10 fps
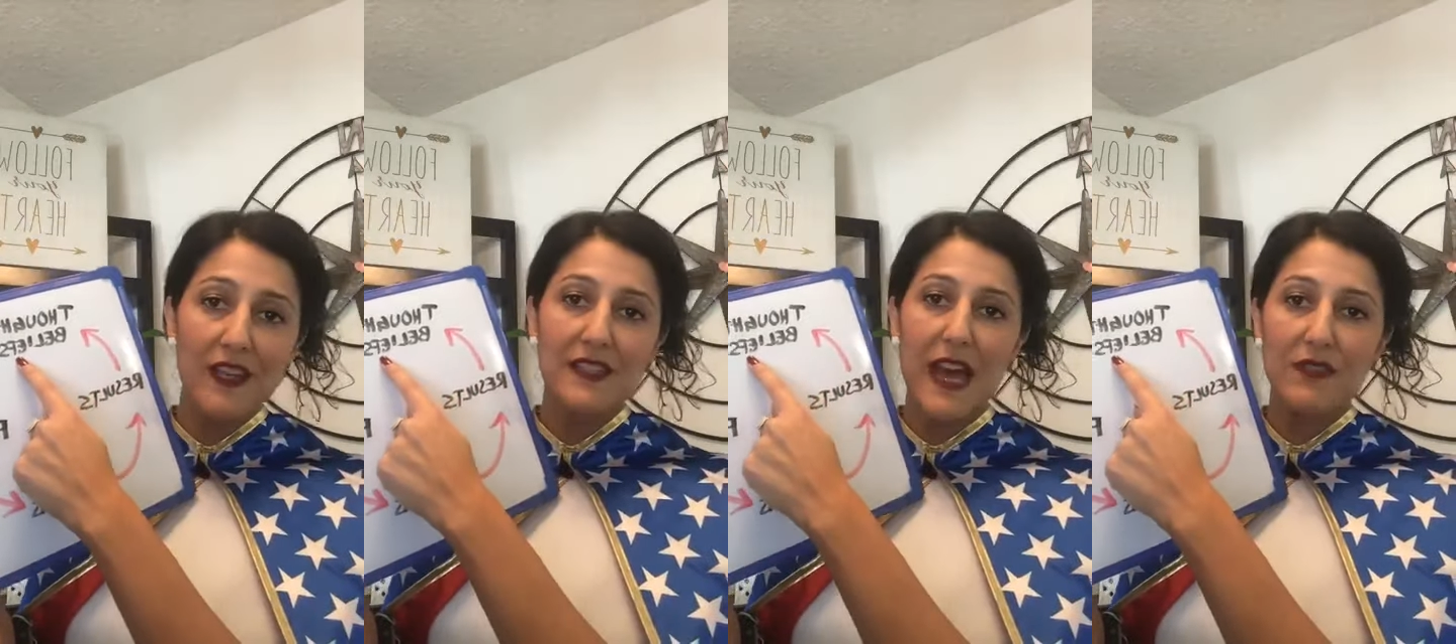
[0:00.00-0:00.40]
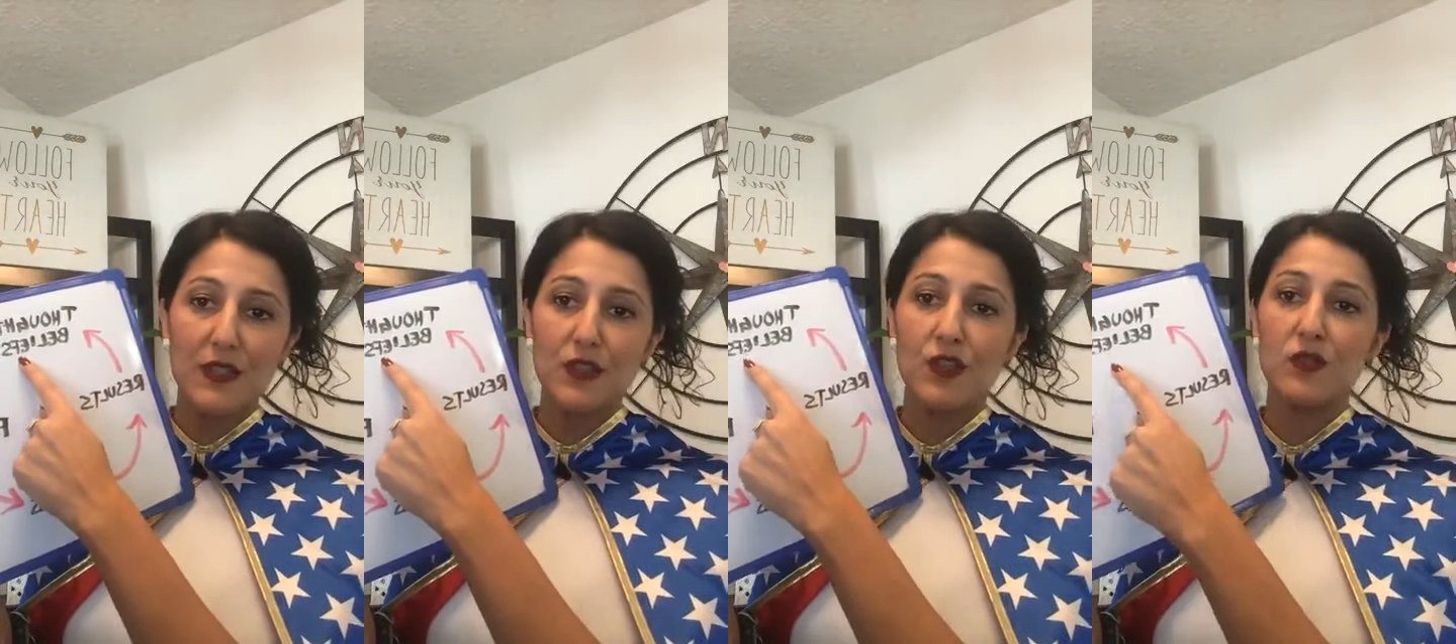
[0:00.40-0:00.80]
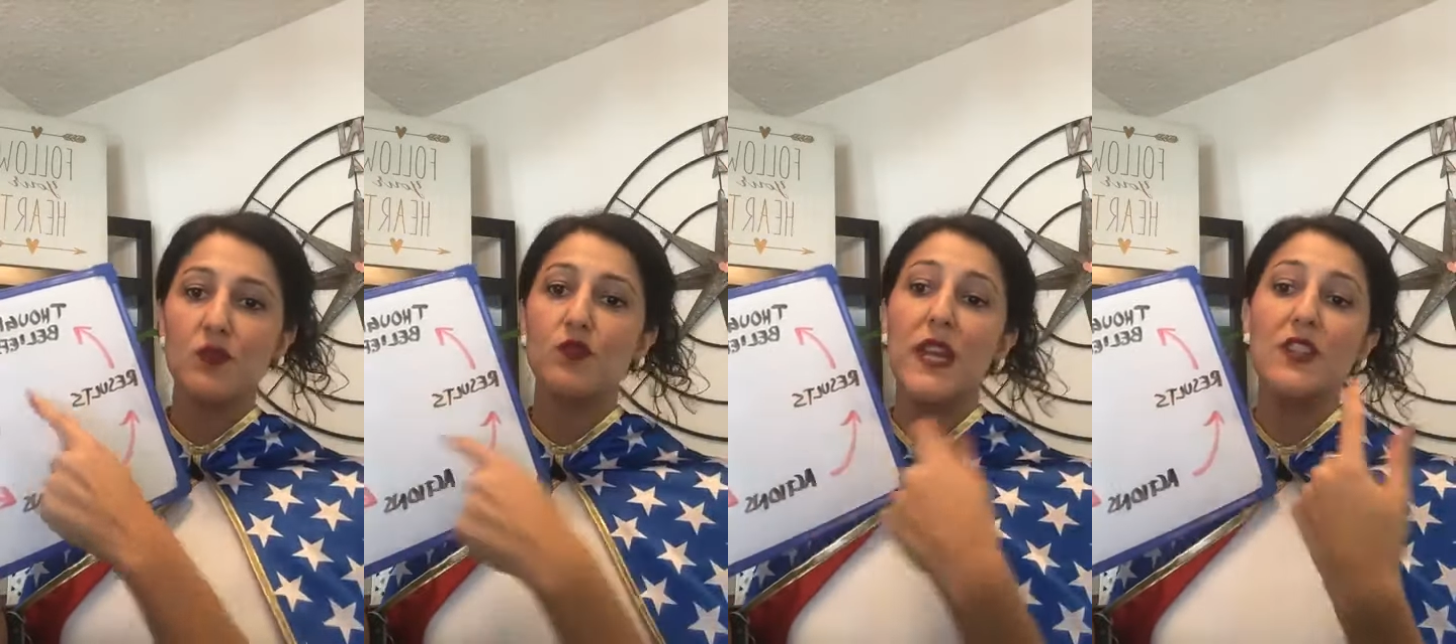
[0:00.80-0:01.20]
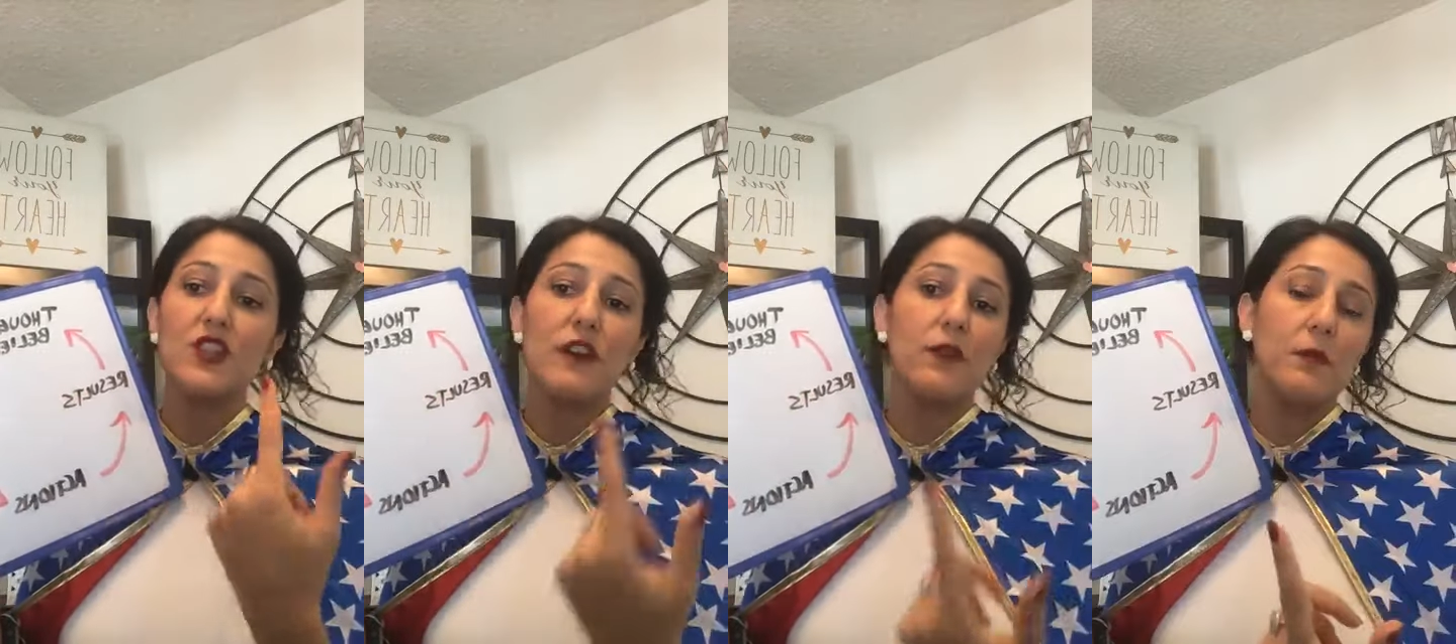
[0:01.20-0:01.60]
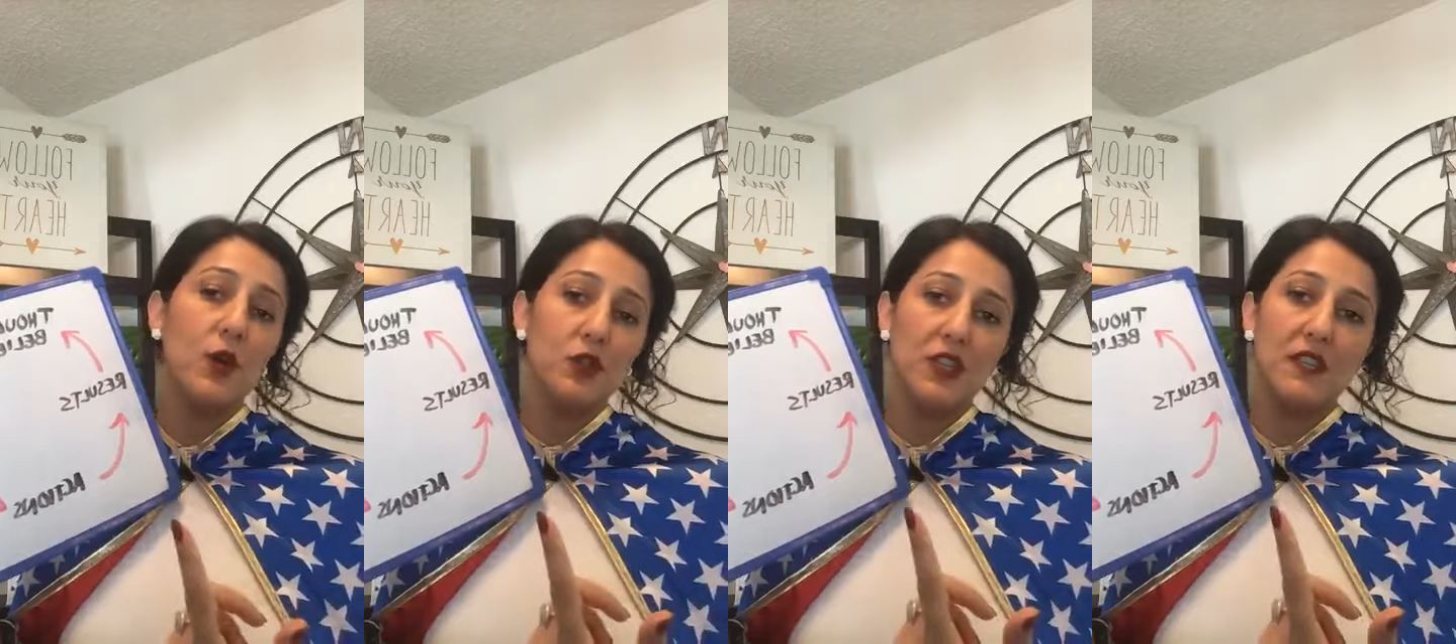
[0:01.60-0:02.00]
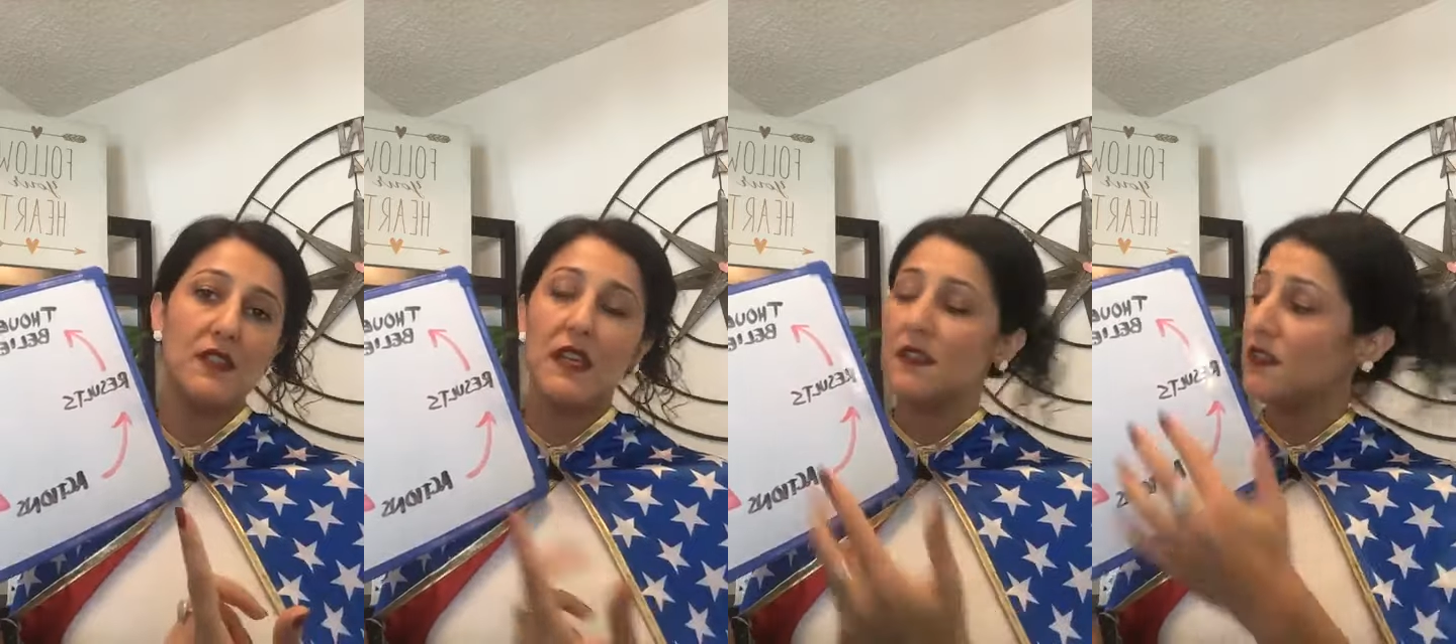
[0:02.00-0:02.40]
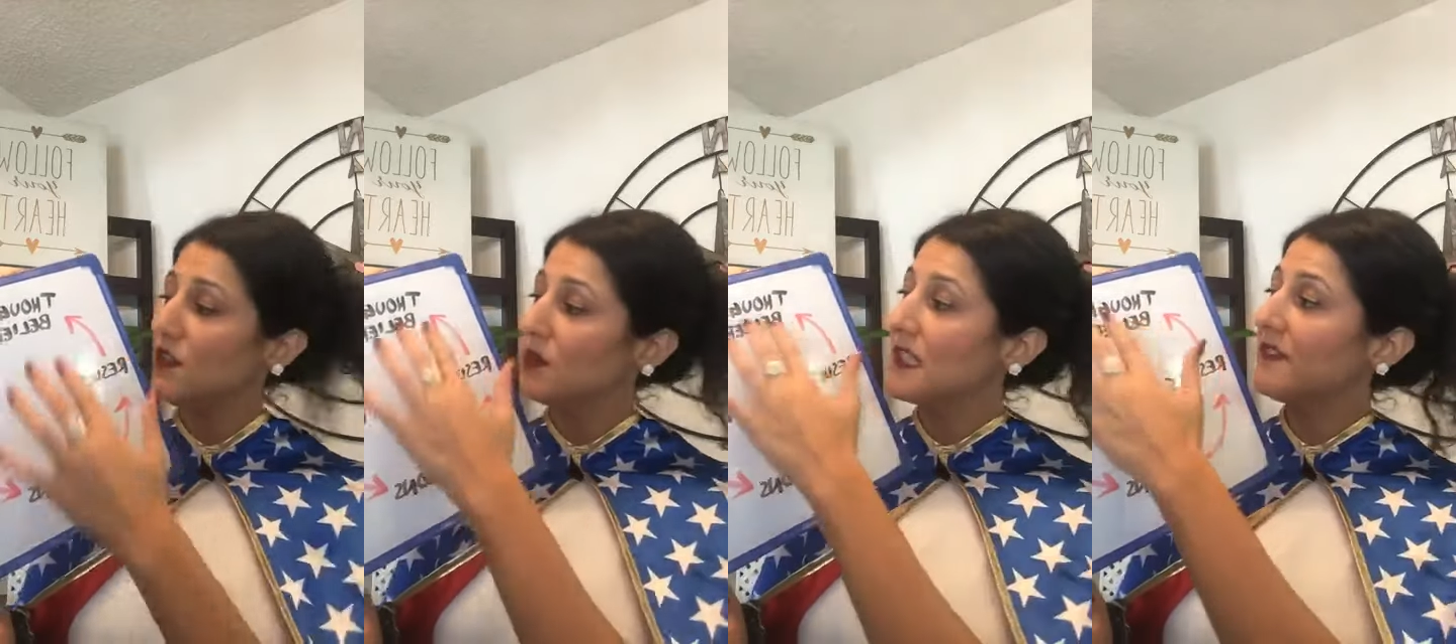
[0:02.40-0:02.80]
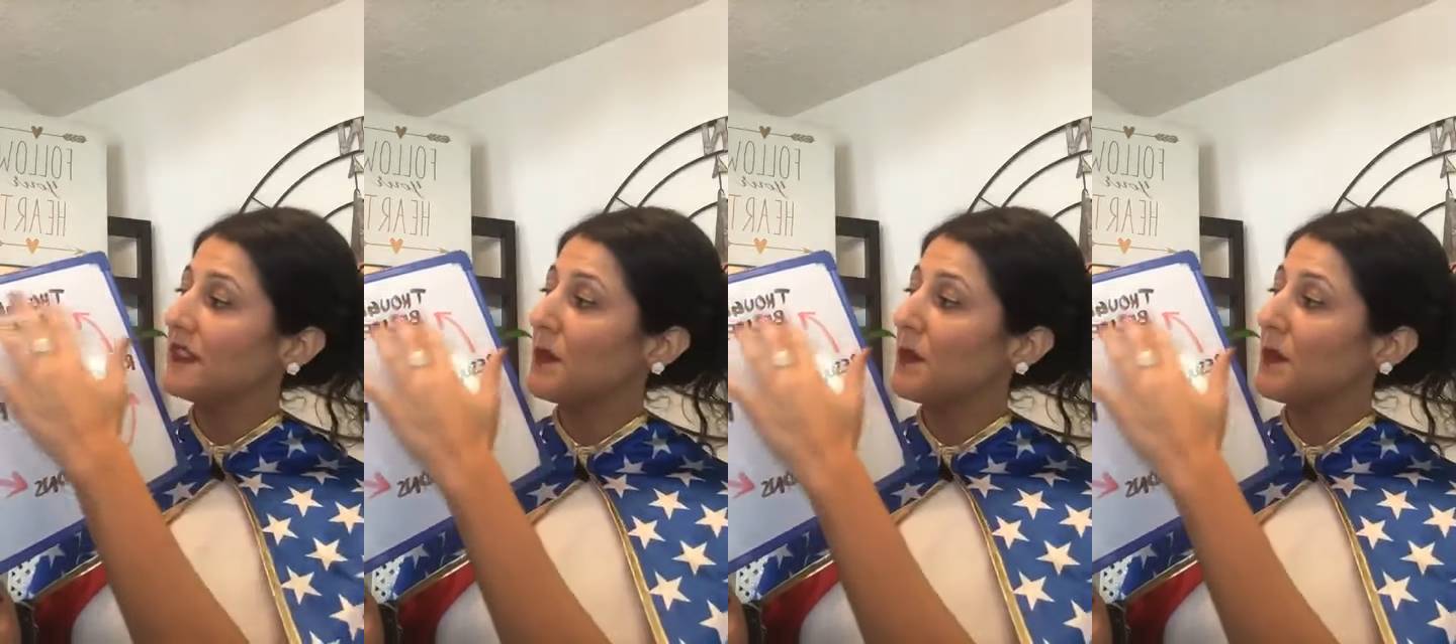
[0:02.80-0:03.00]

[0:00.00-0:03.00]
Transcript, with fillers: to have a certain range of emotions? And do you live in a